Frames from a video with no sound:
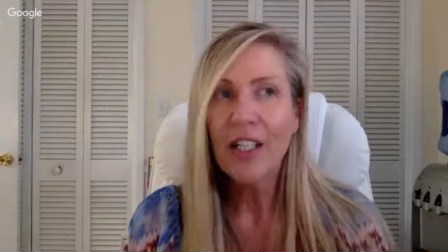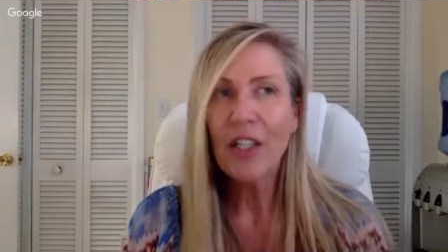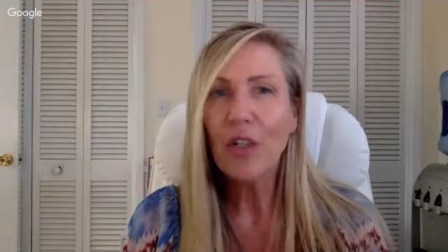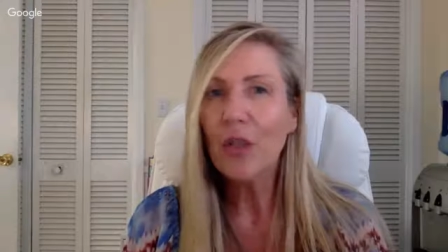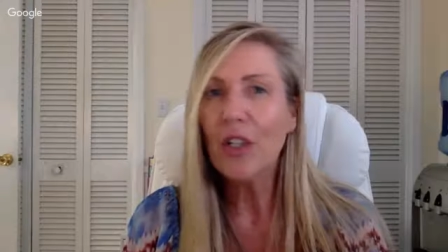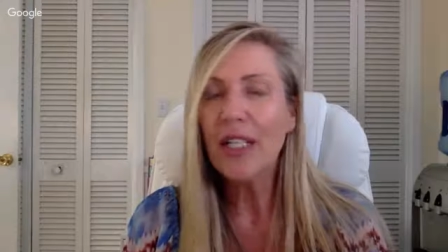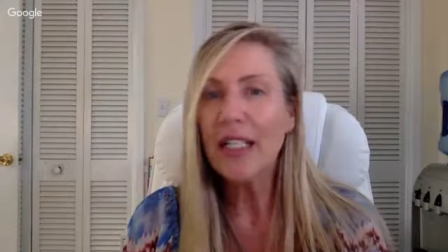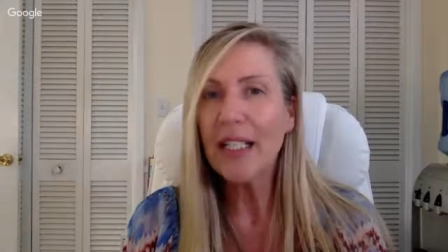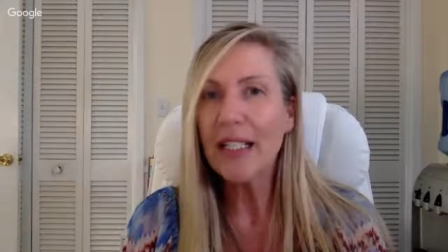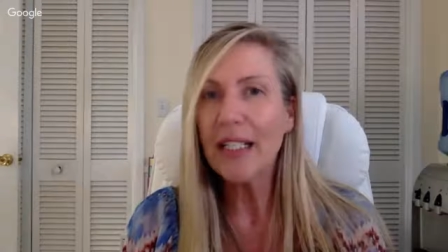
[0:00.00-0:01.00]
You know, you
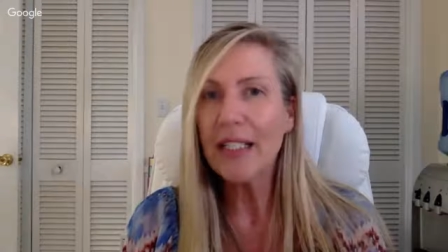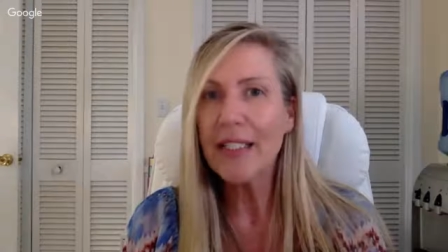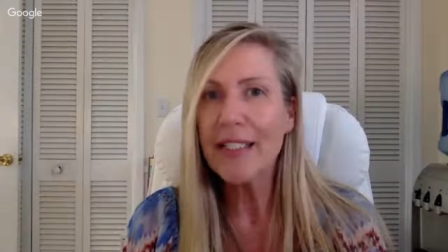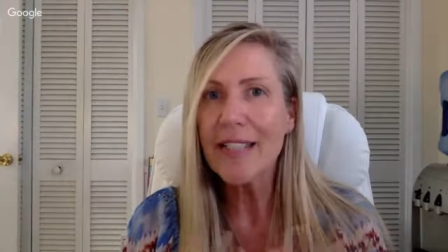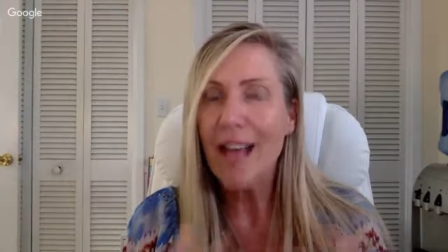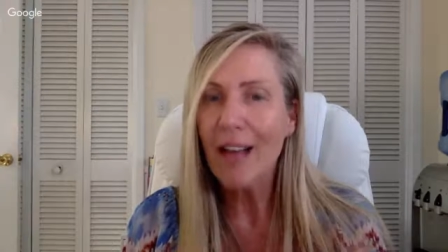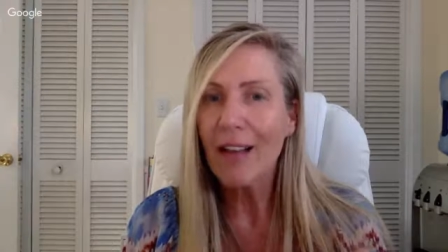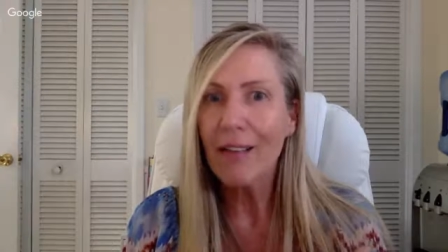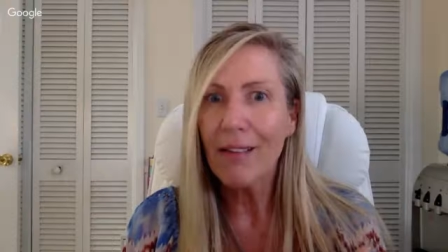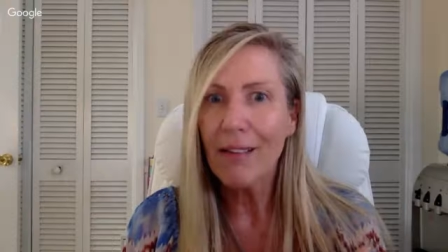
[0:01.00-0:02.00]
can't
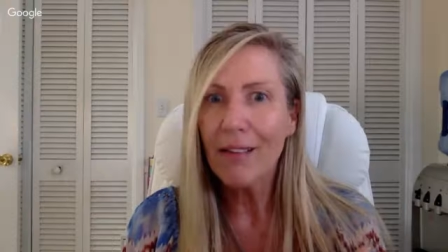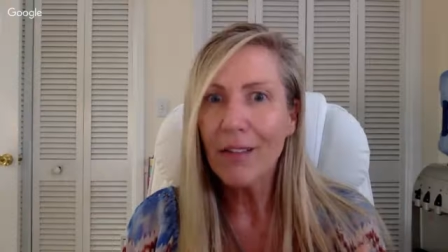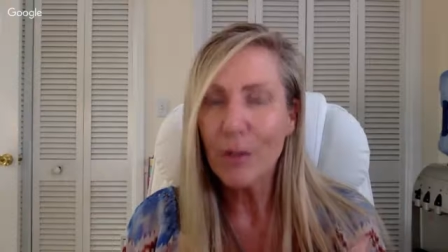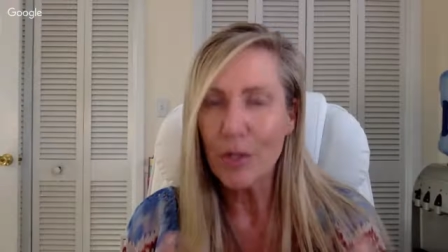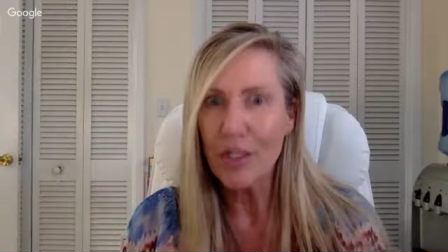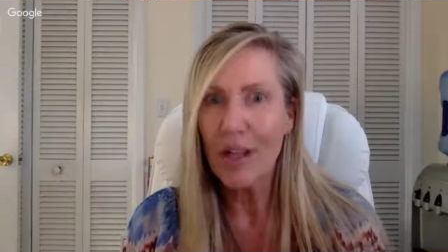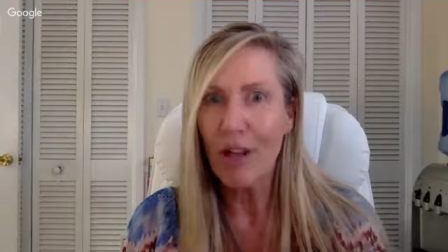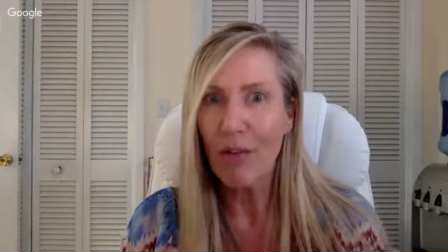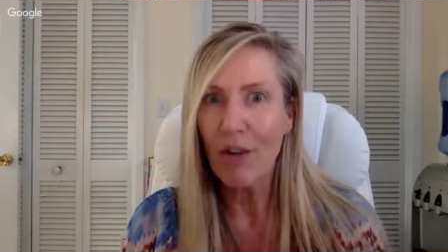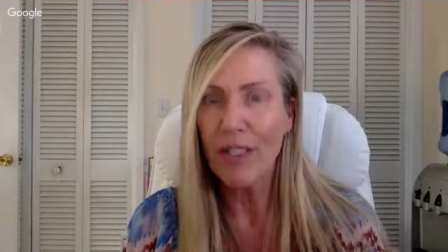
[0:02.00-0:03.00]
sell
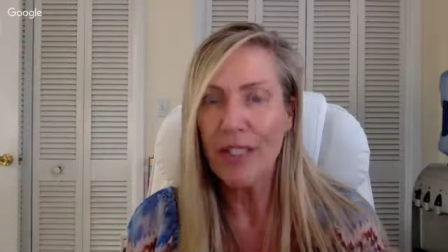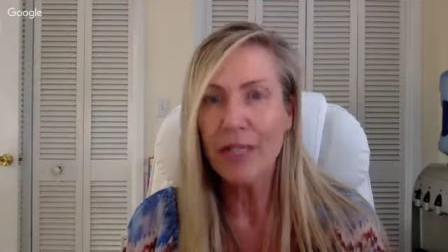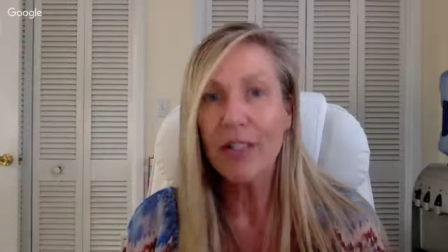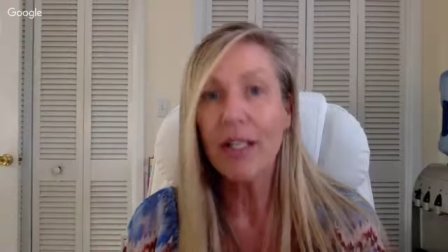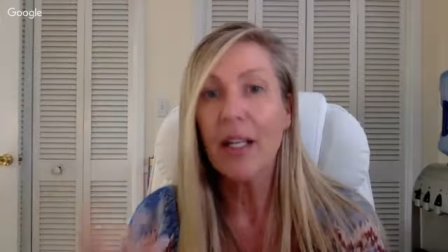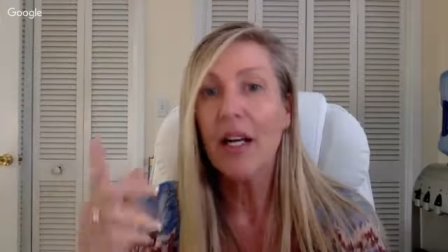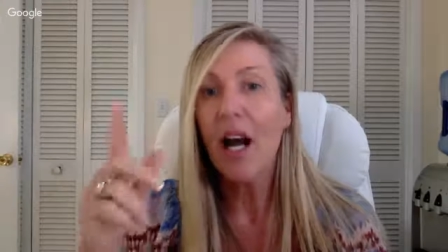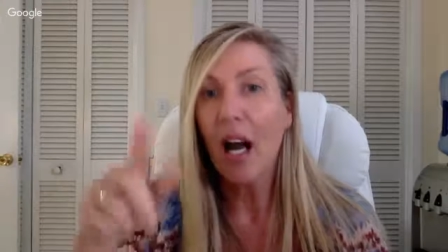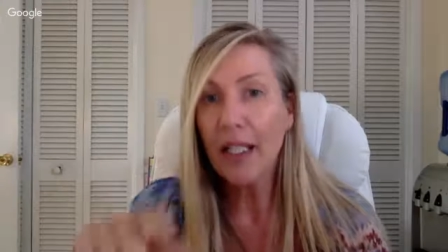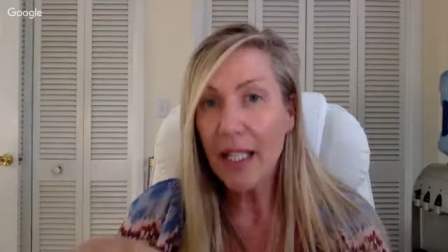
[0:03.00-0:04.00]
yourself on TV
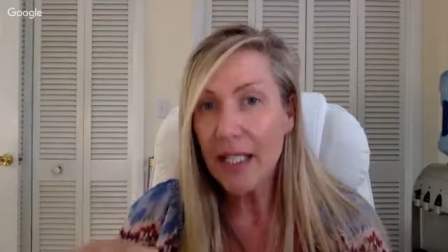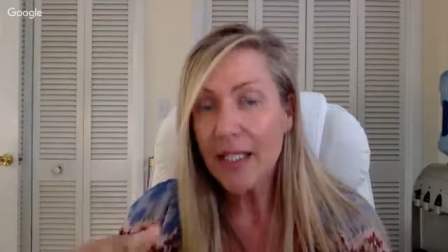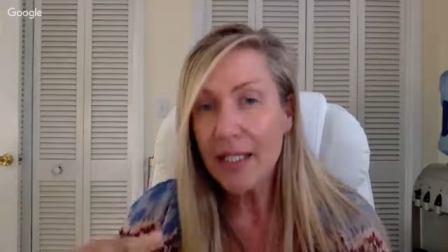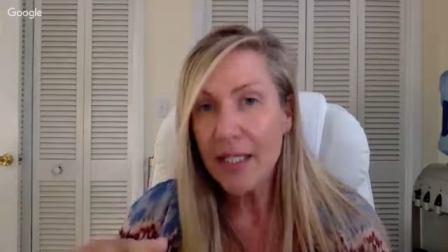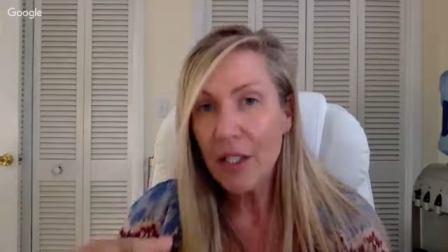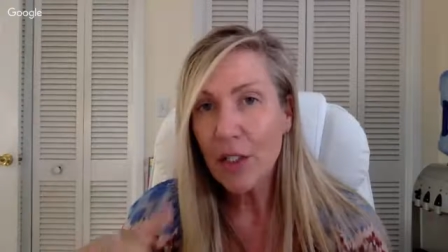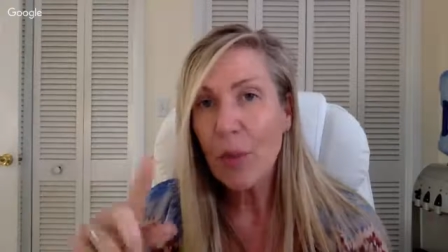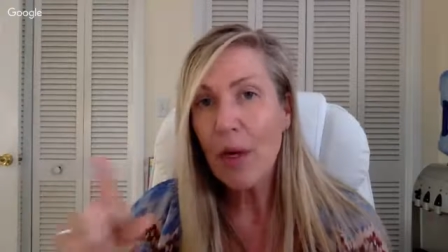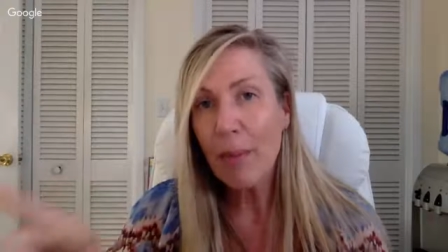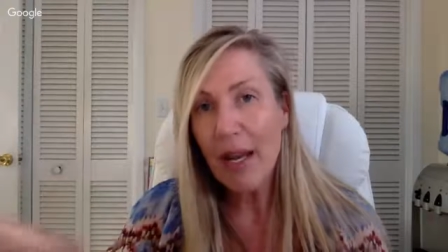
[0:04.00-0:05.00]
unless you
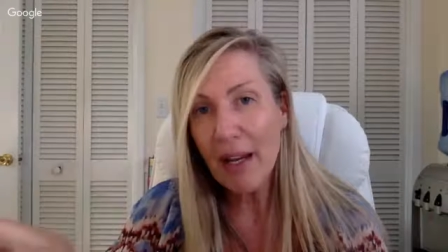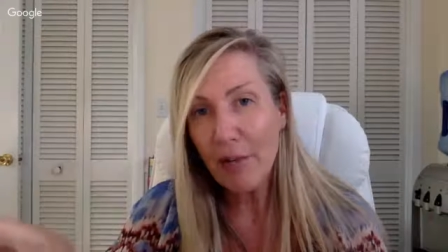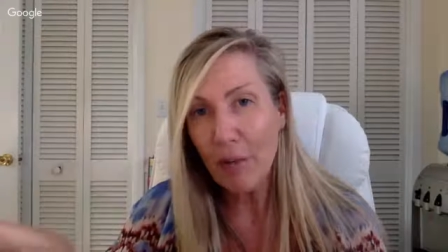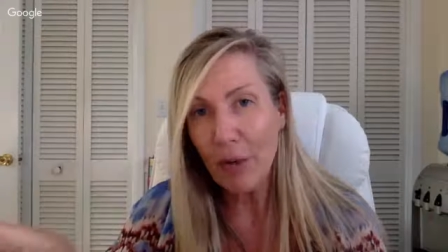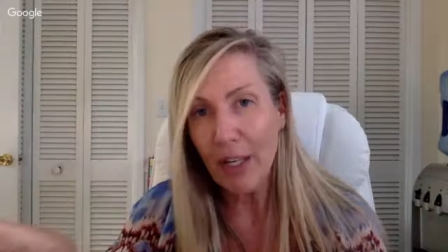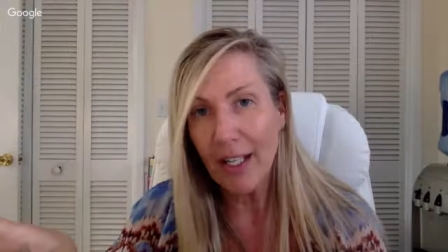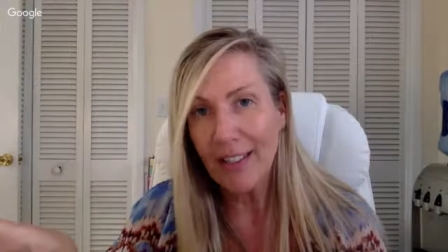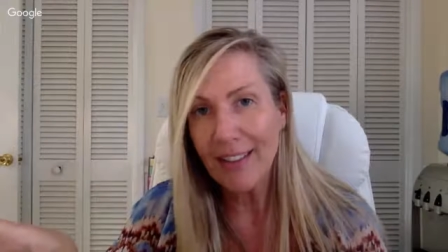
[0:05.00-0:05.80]
want to pay for it,